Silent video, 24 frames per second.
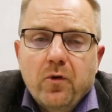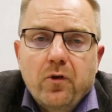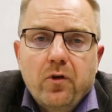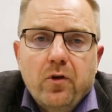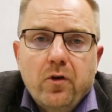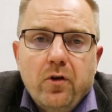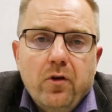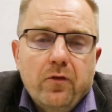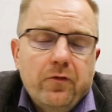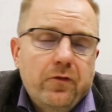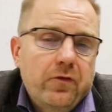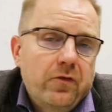
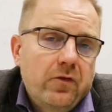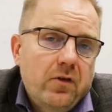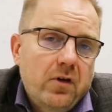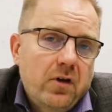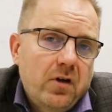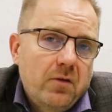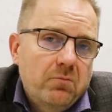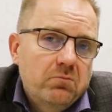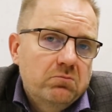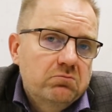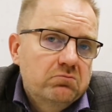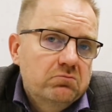heard of
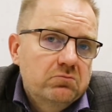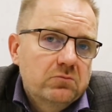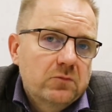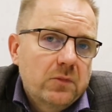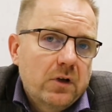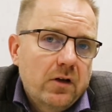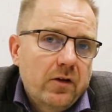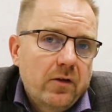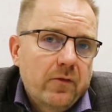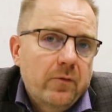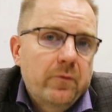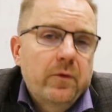
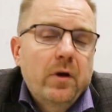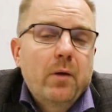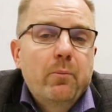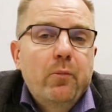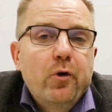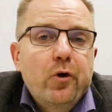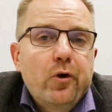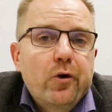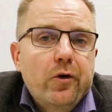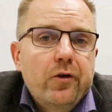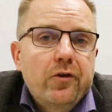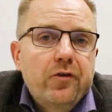
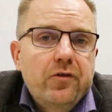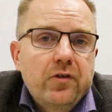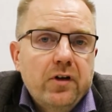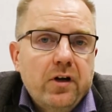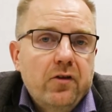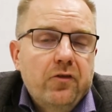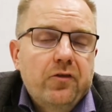birds in the